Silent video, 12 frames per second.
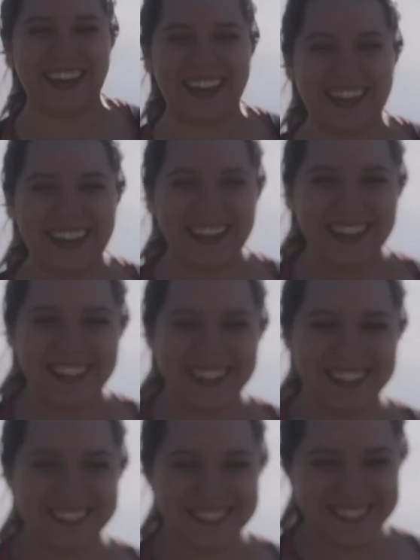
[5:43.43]
day I'll
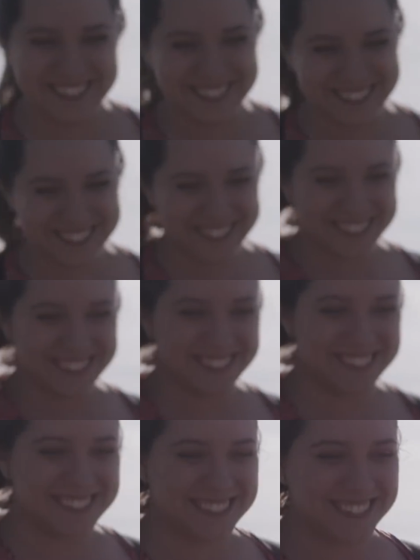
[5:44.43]
have my own
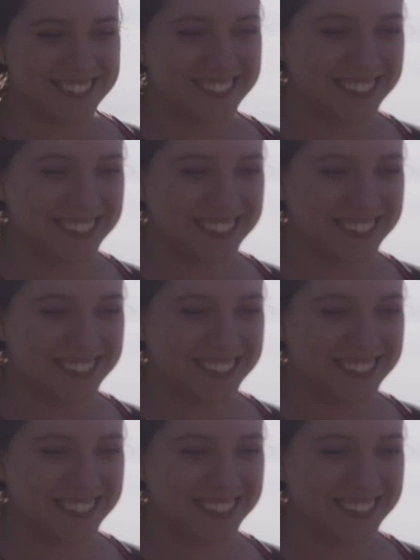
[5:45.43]
family